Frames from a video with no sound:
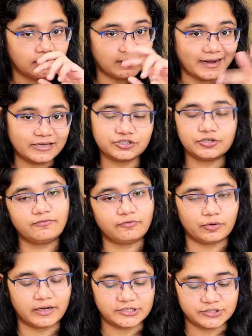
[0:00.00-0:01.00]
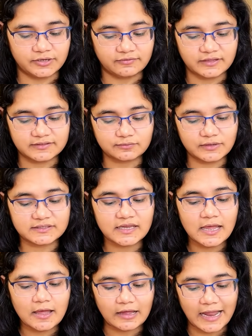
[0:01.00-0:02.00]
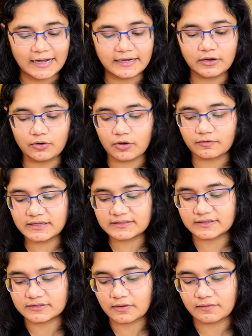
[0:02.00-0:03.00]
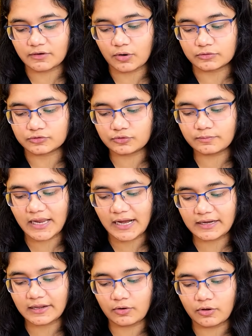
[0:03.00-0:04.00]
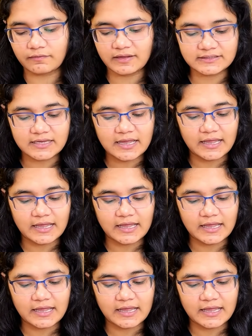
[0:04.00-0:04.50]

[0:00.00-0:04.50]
direction of rotation. If this was anti-clockwise, this one will also be anti-clockwise,